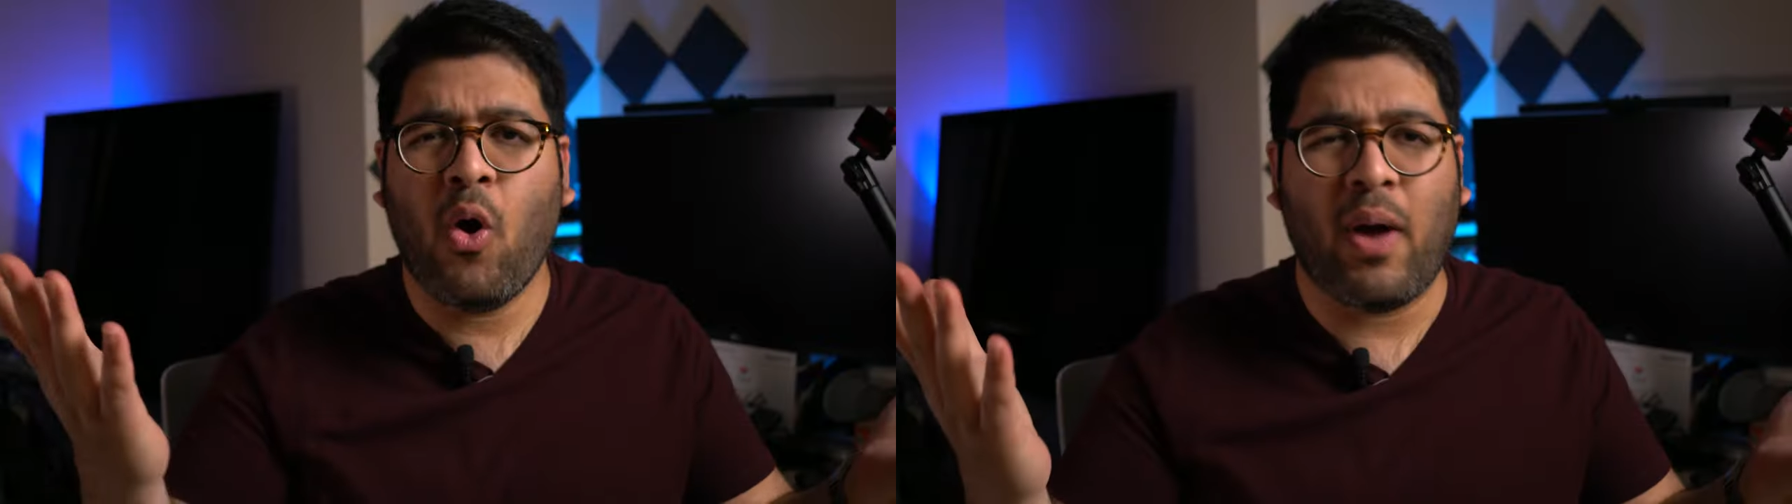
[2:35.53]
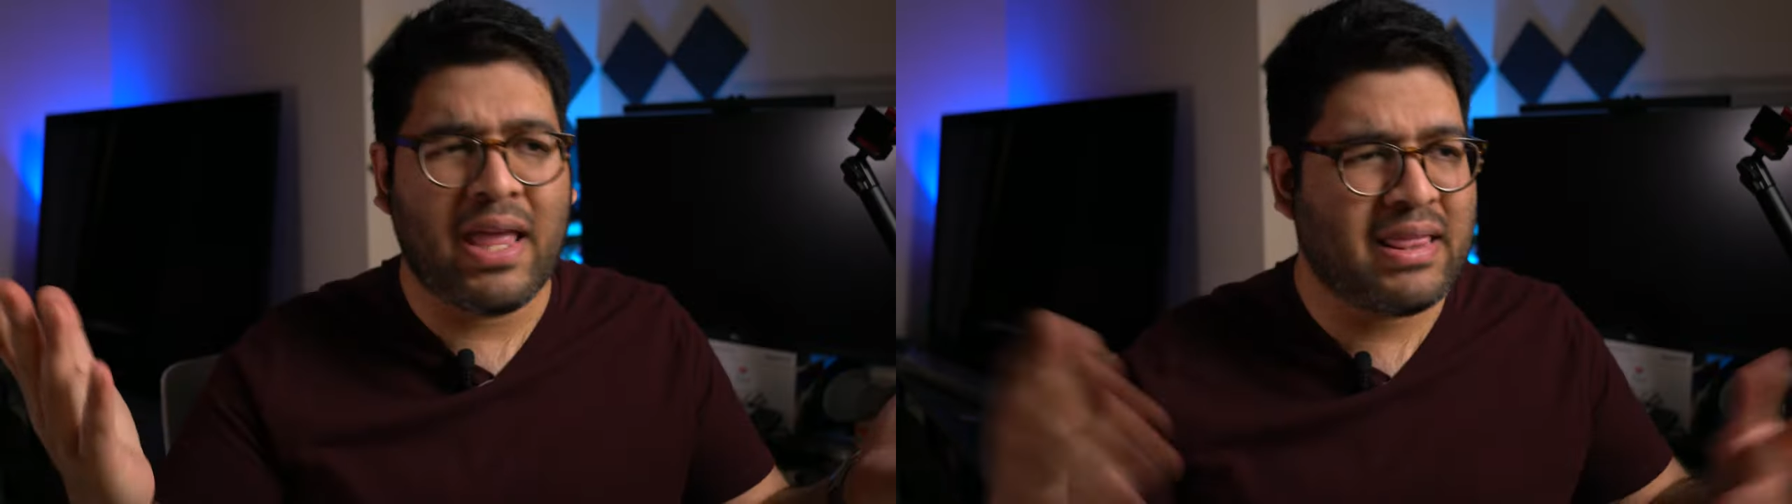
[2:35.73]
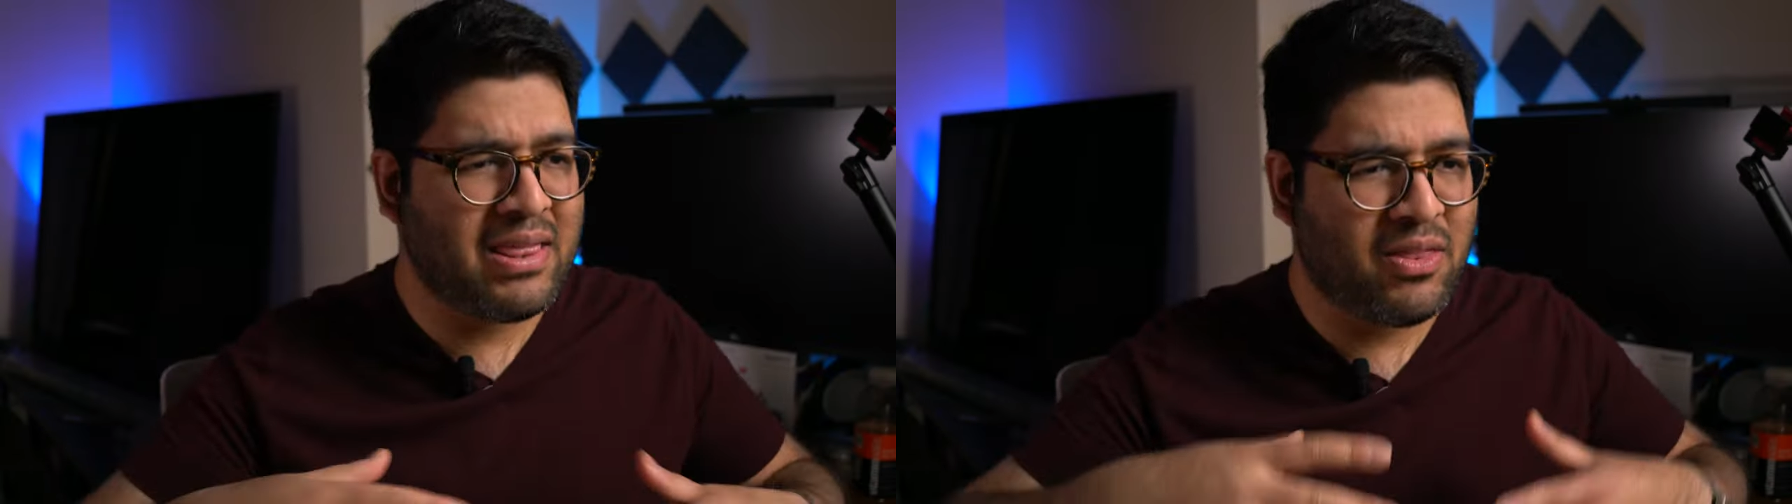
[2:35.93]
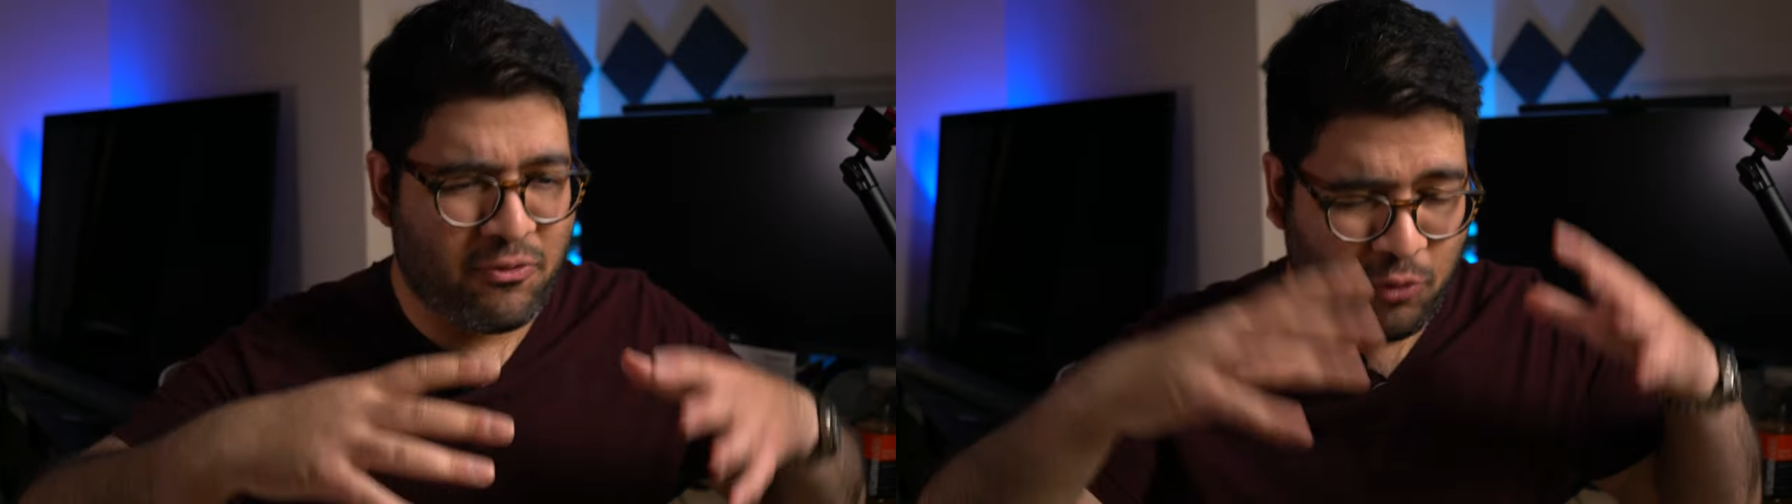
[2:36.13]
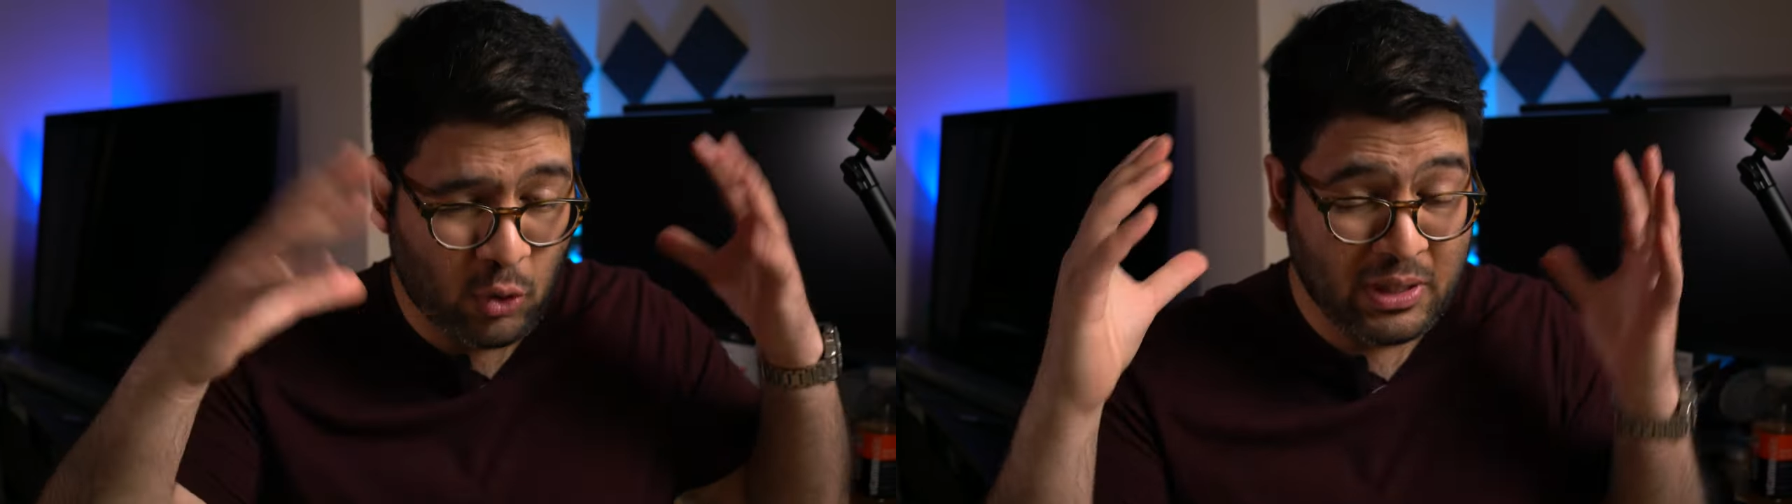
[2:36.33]
Oh, and then the
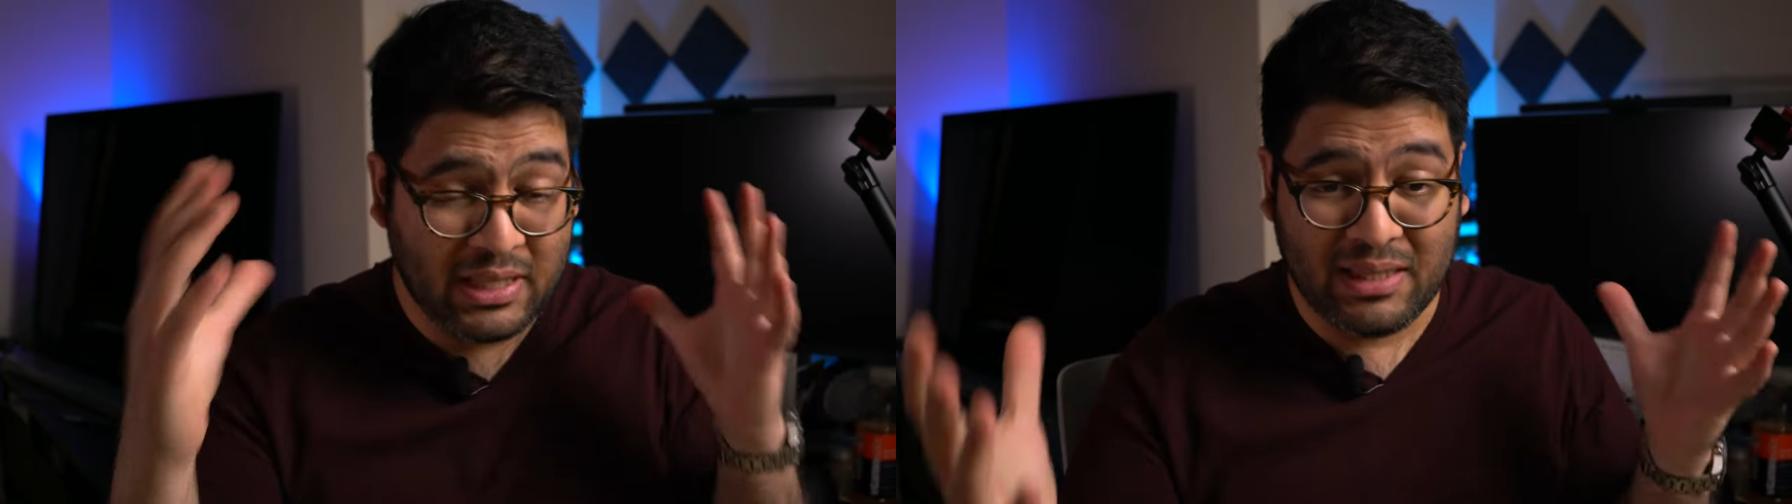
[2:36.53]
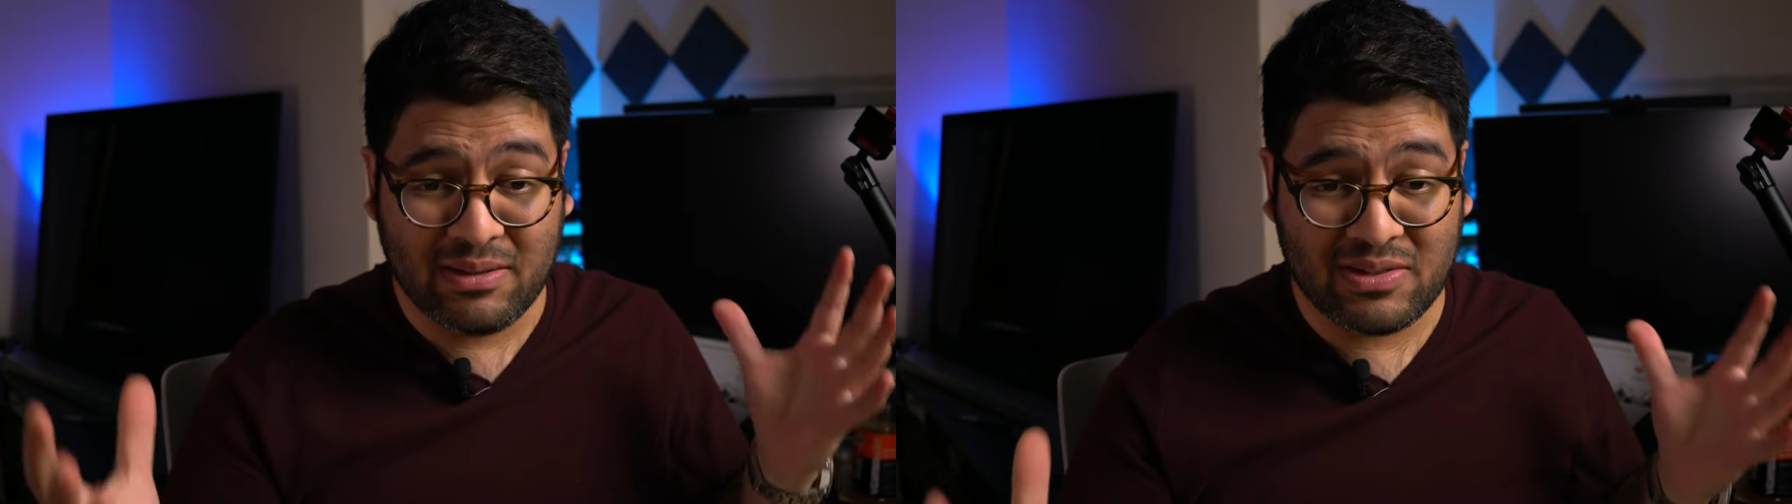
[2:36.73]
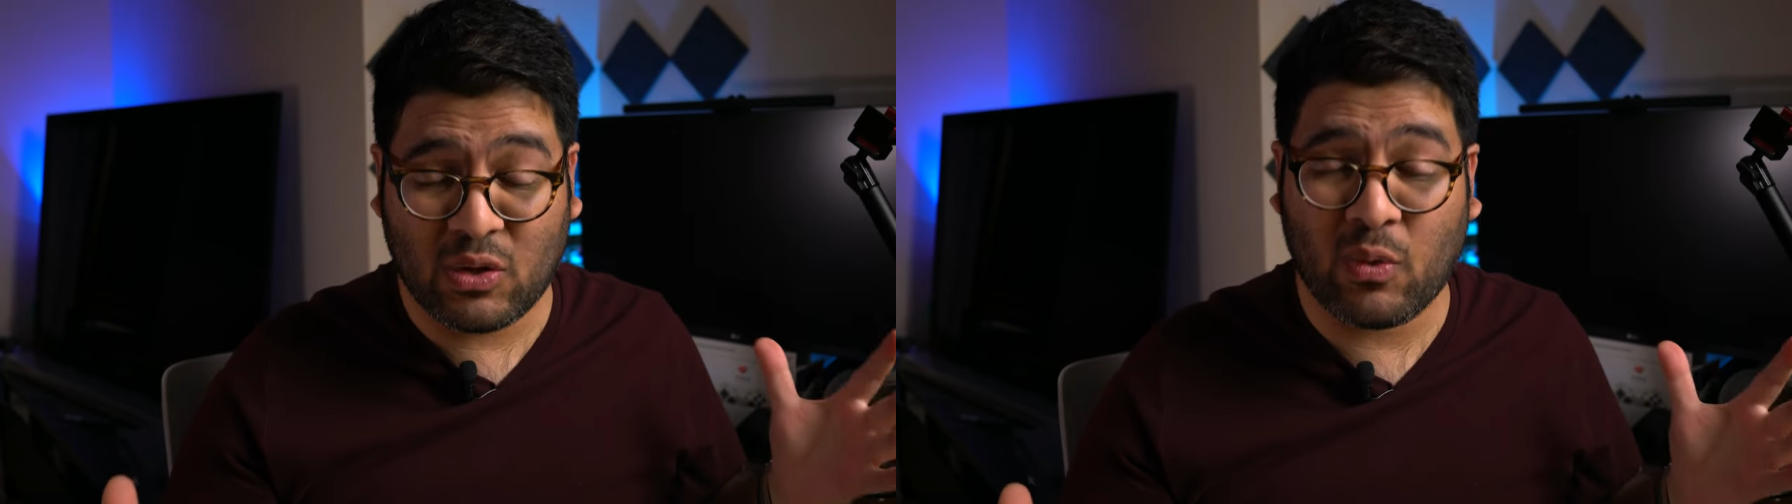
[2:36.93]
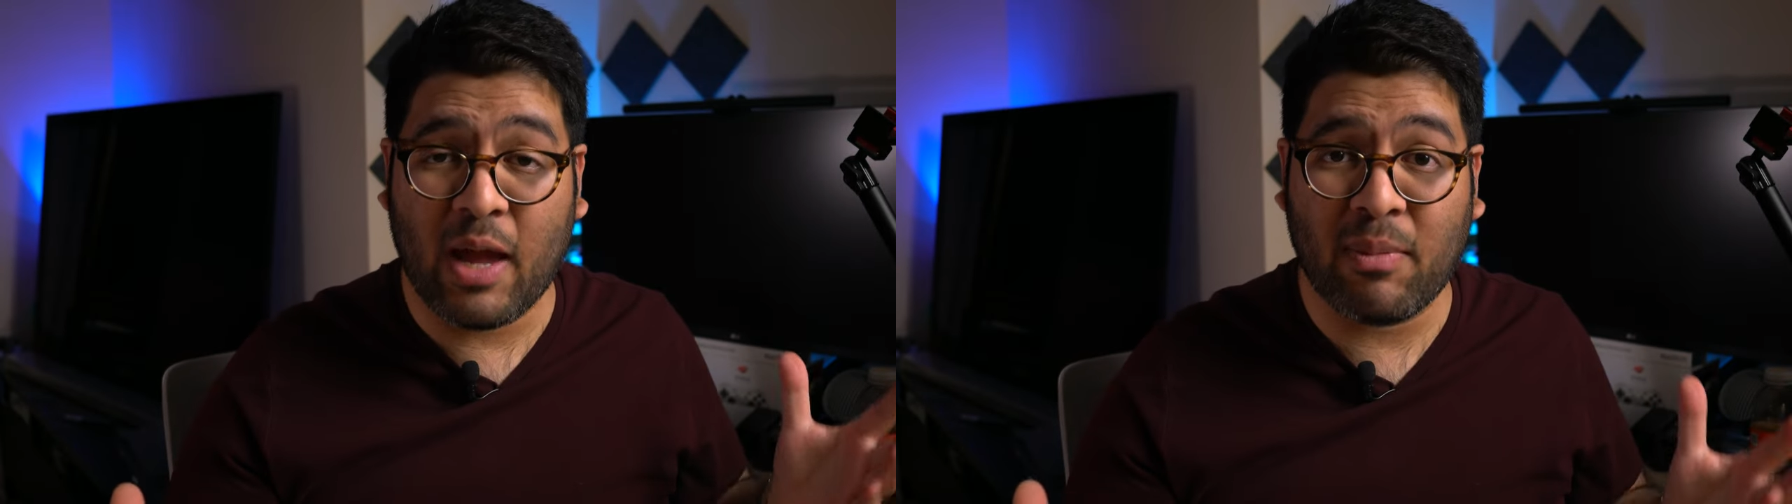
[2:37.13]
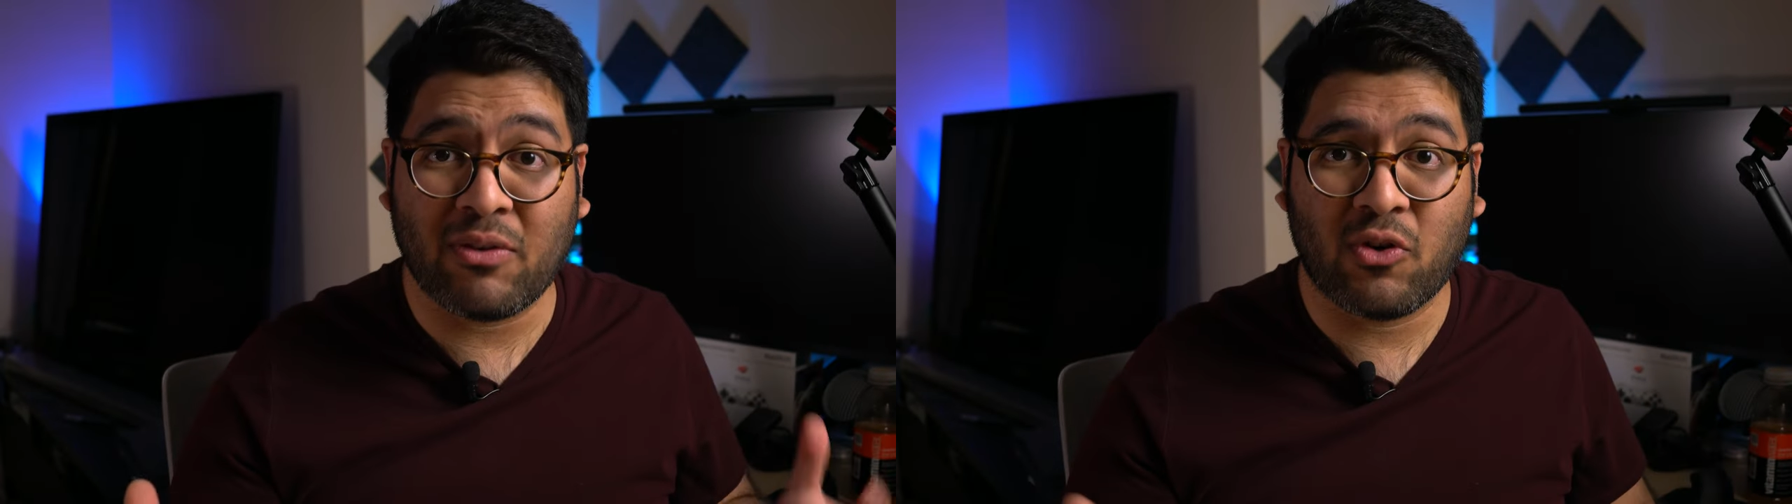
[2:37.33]
fully
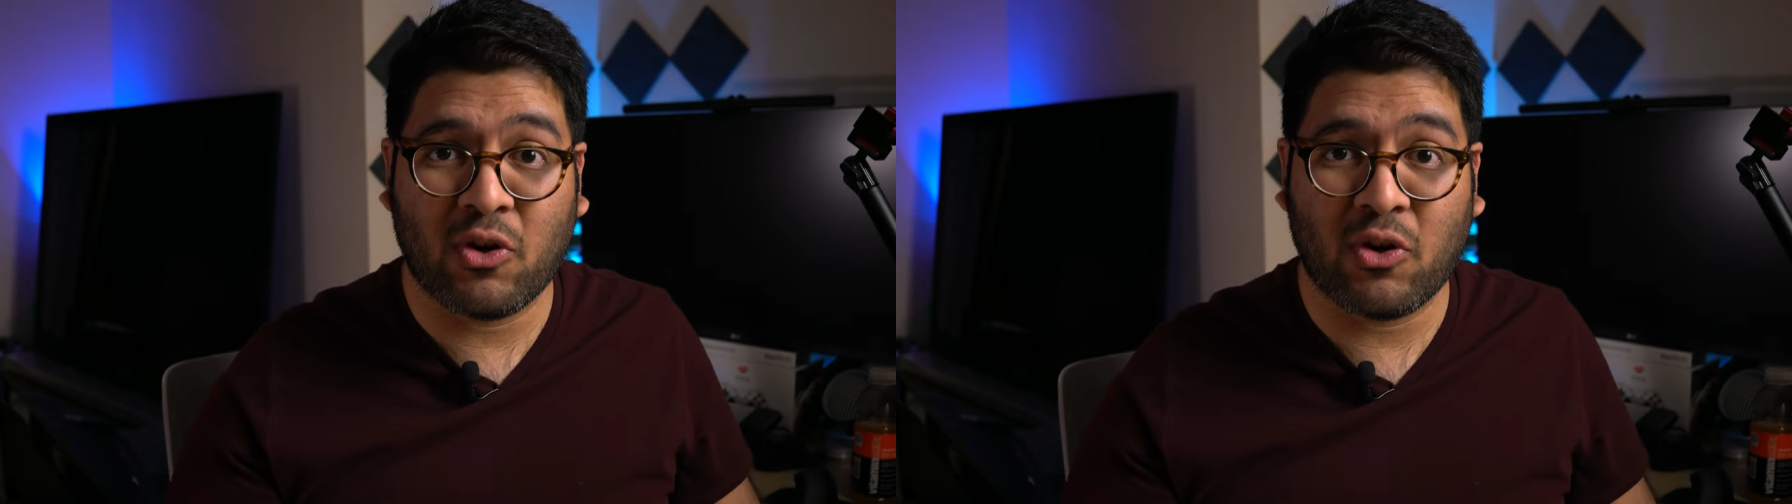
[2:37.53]
ceramic